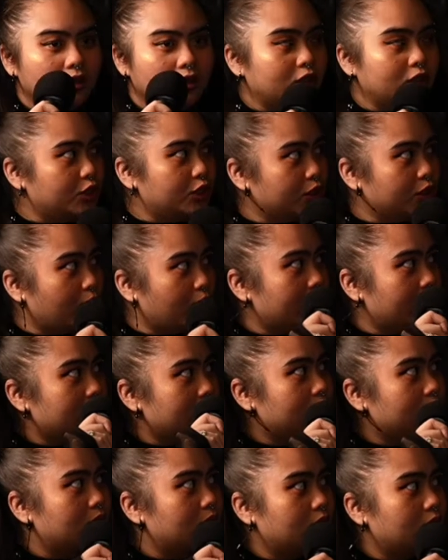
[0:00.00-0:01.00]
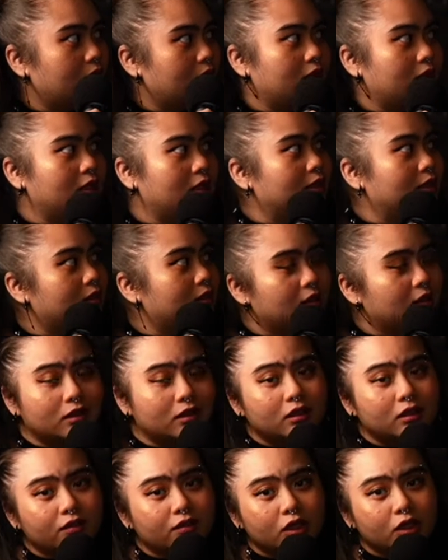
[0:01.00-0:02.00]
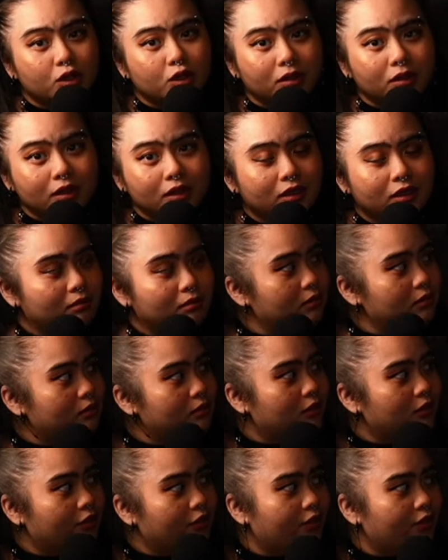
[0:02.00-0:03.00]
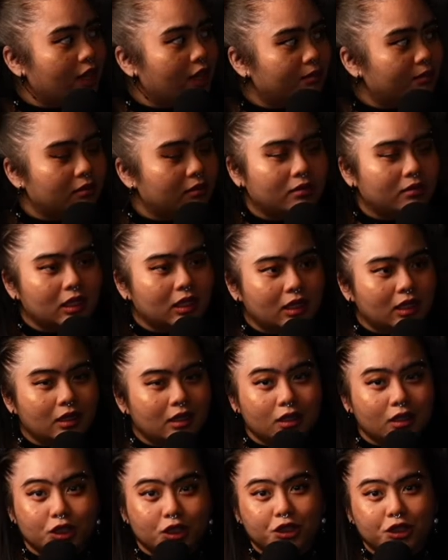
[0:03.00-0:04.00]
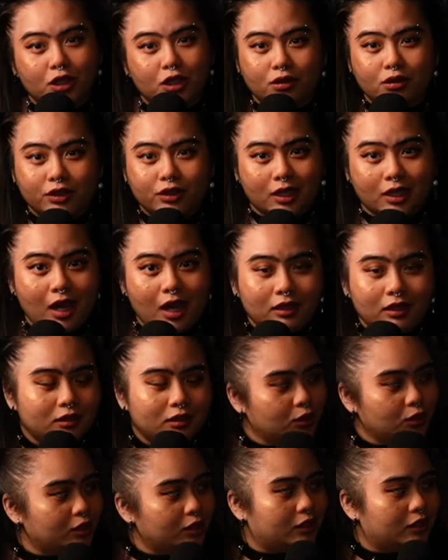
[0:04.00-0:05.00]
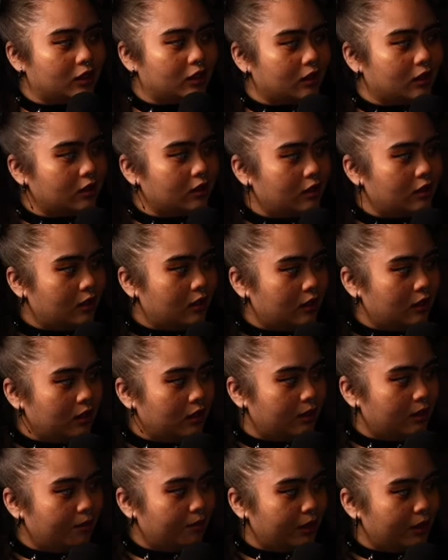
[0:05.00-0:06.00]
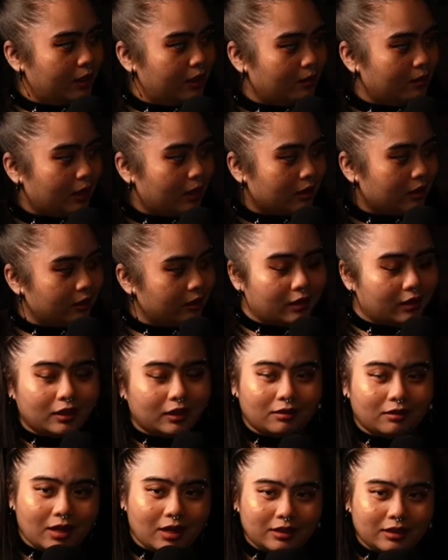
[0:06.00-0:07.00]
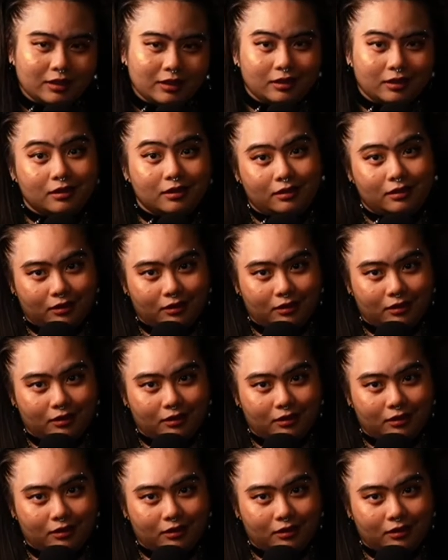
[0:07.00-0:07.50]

In short, it's individualism, fame, a show of talent or skill, being better than the rest,